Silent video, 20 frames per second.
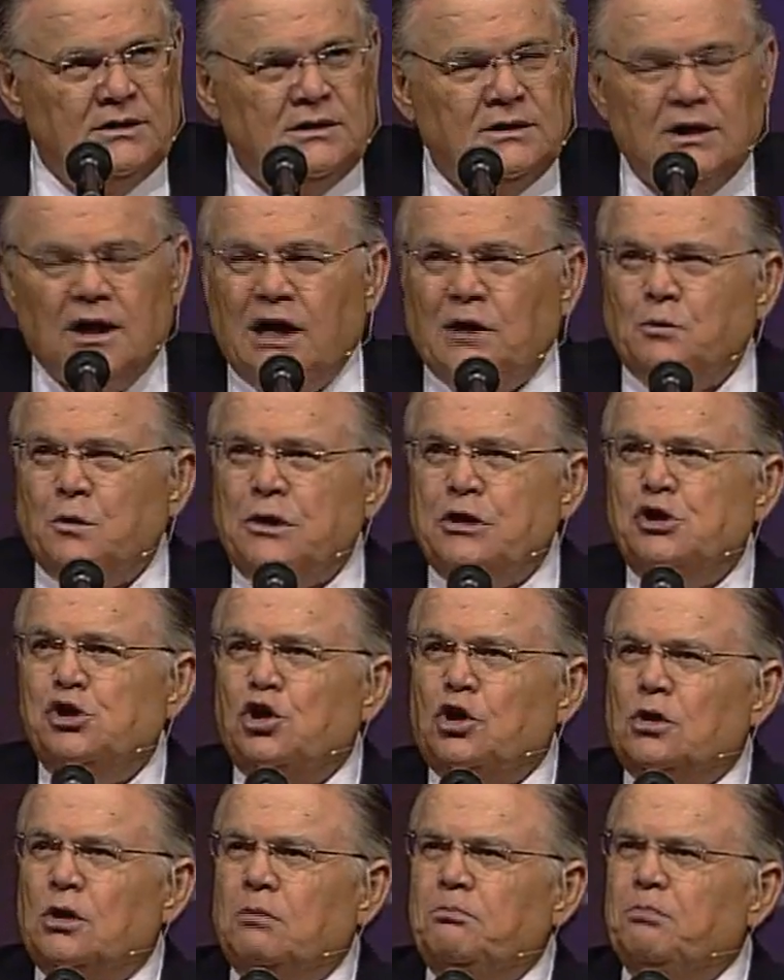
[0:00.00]
And when
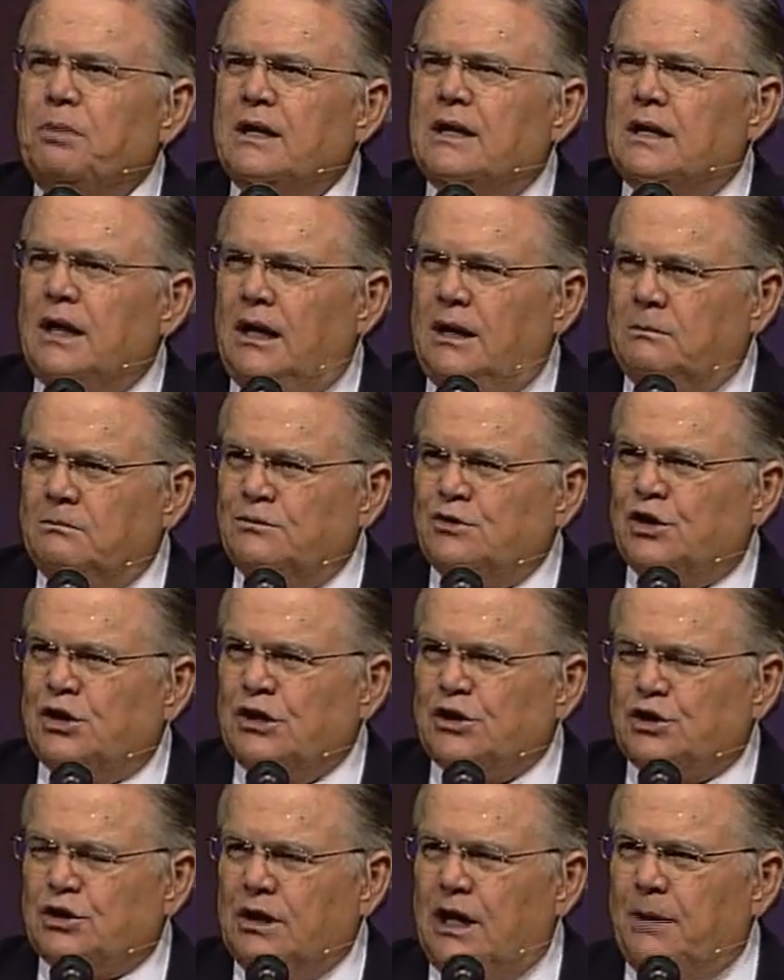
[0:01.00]
Europe becomes
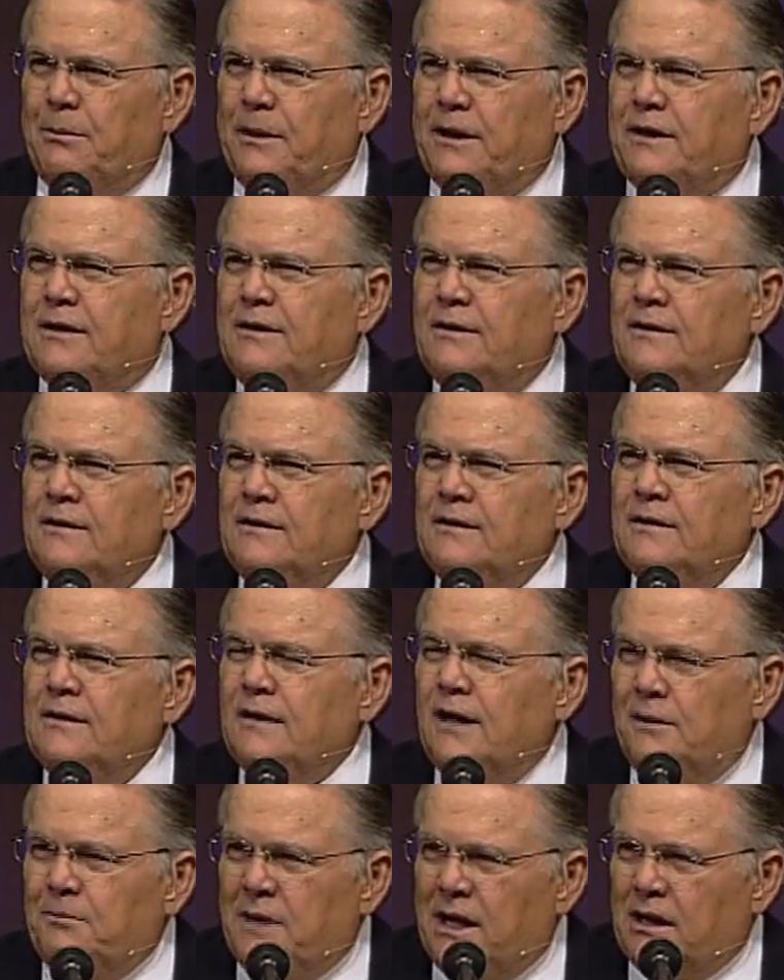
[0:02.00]
Islamic,
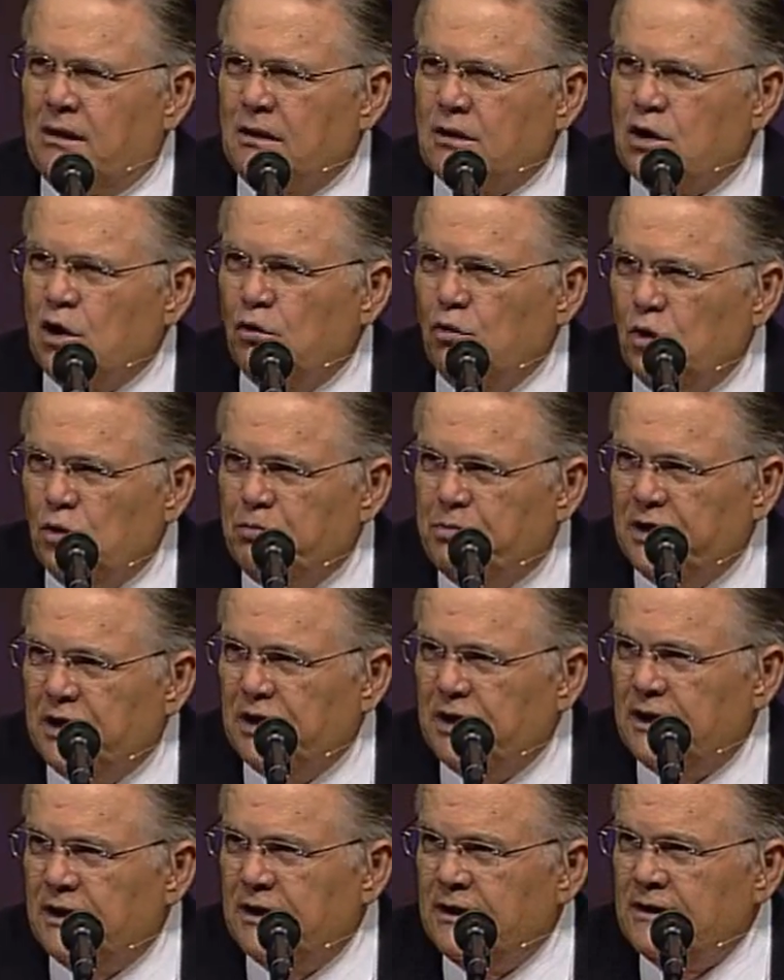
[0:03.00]
America will
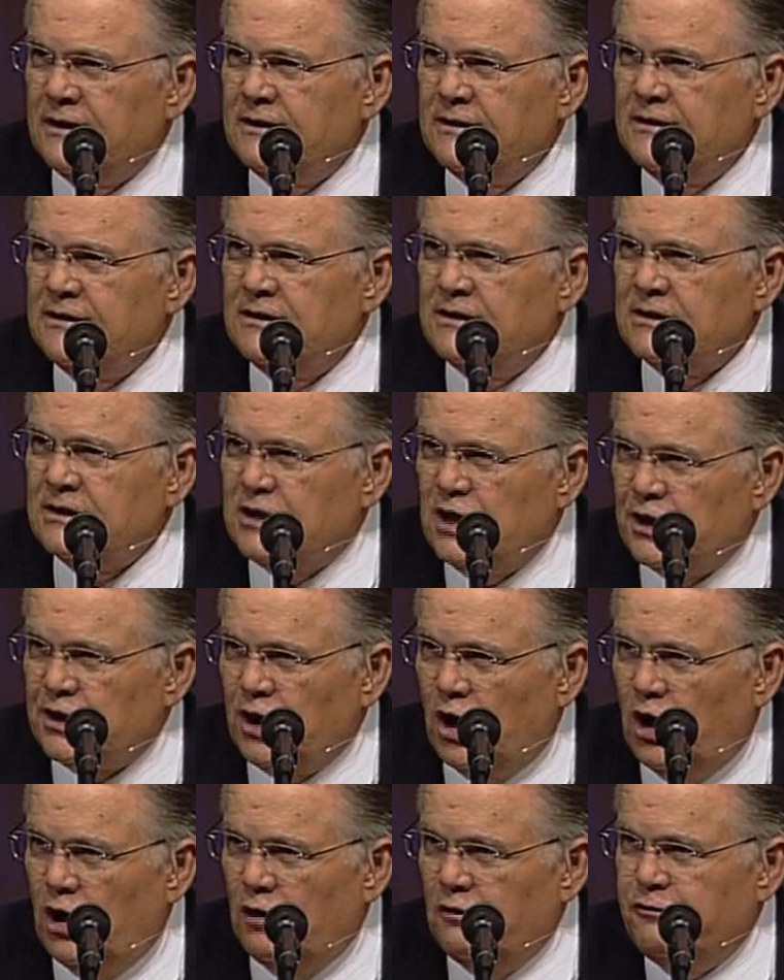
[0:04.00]
be cut
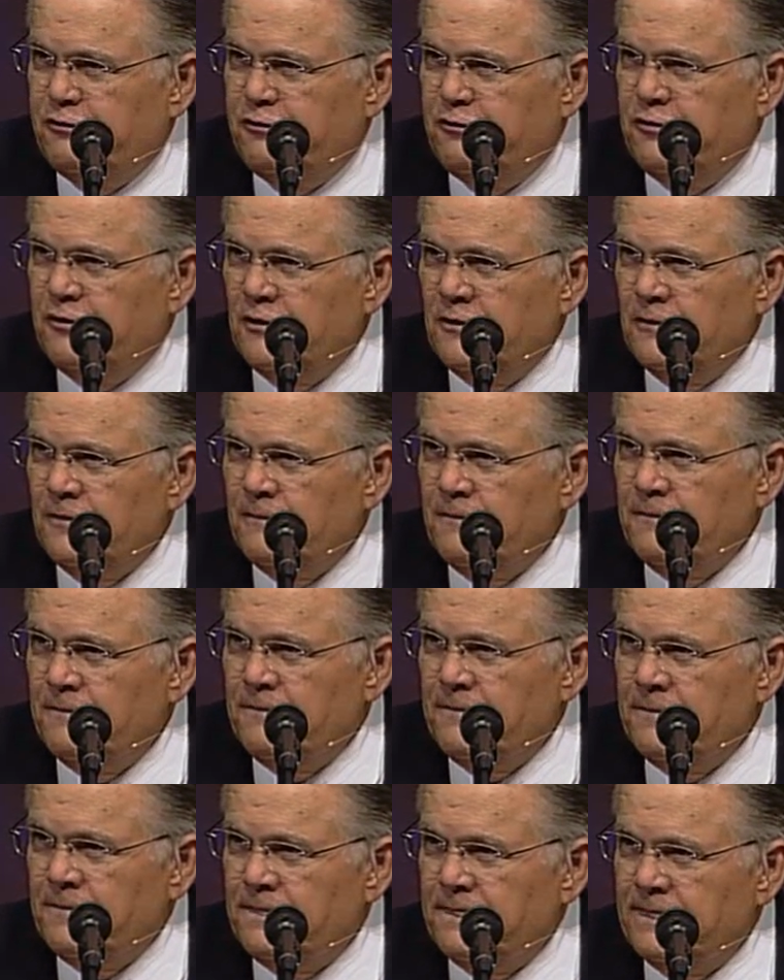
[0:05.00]
off,
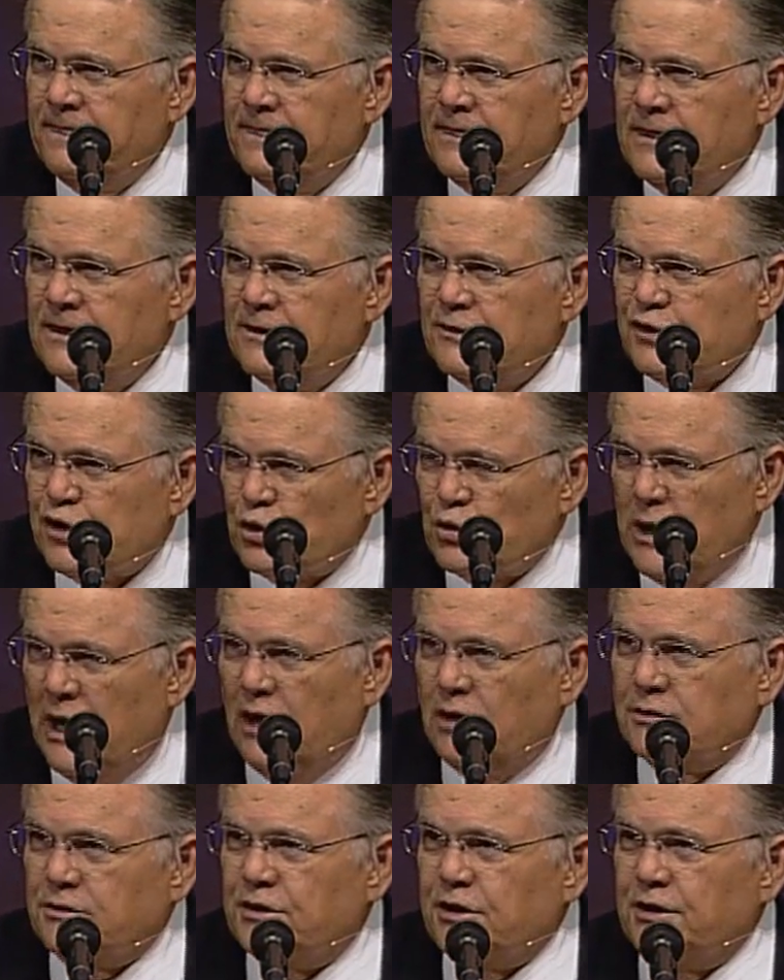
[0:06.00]

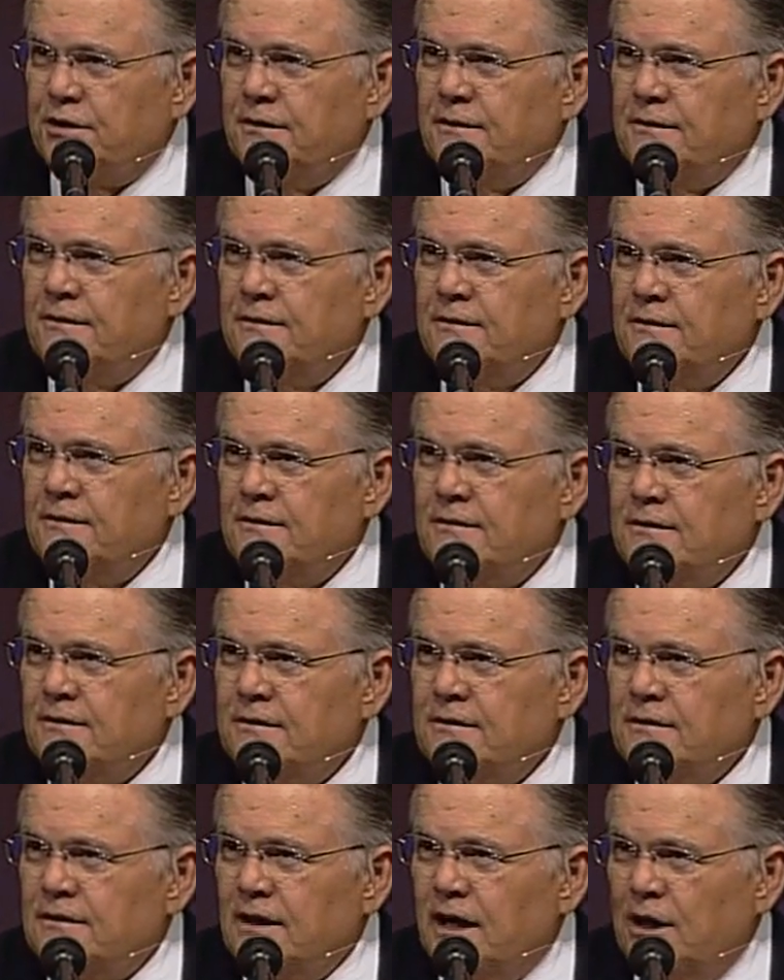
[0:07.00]
surrounded,
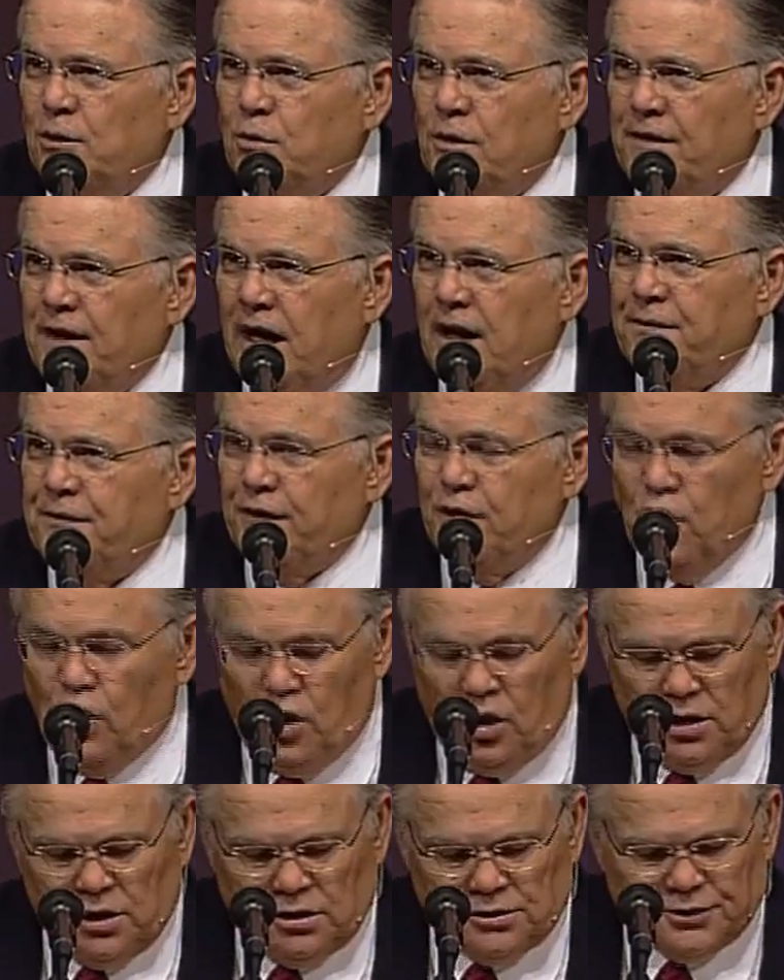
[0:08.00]
and without the
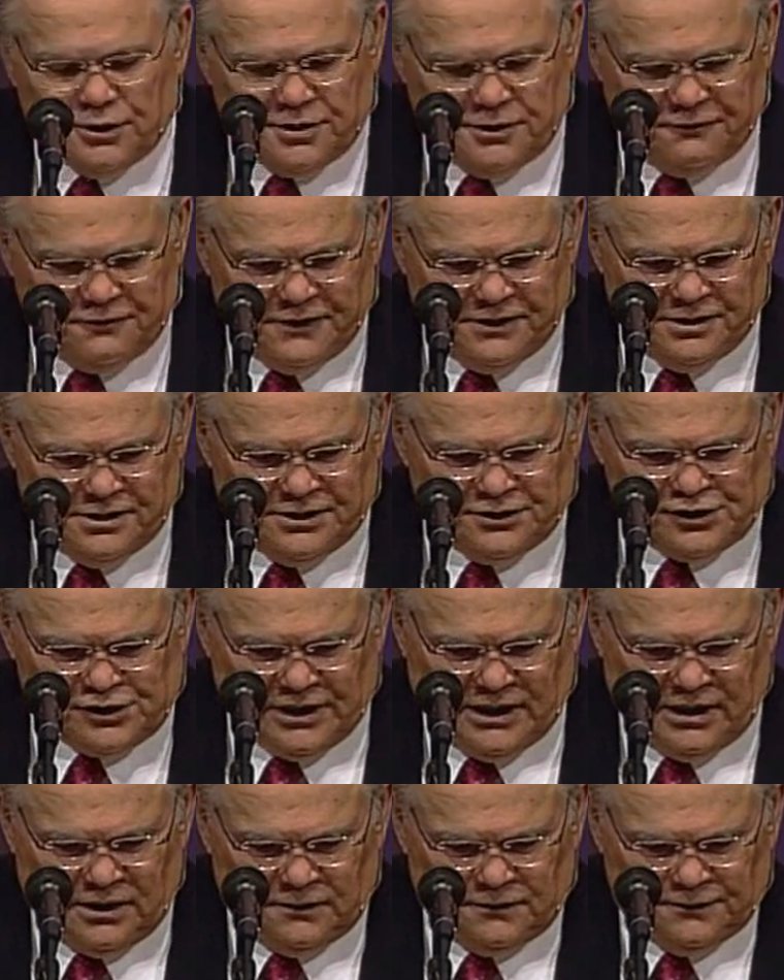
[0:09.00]
oil to defend
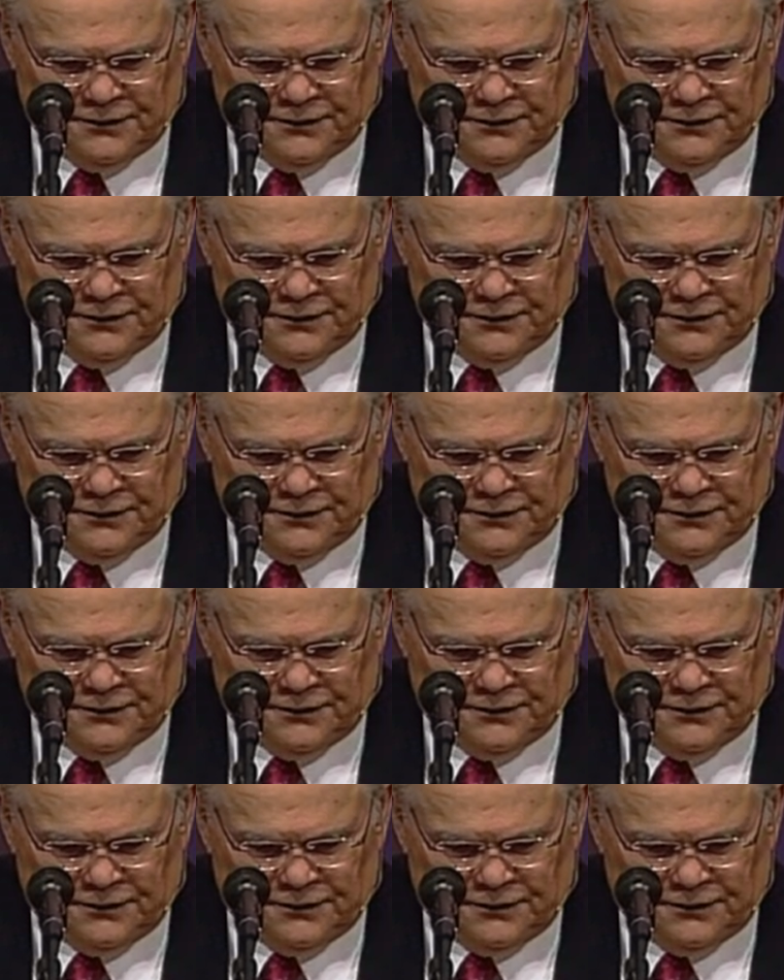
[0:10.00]
itself.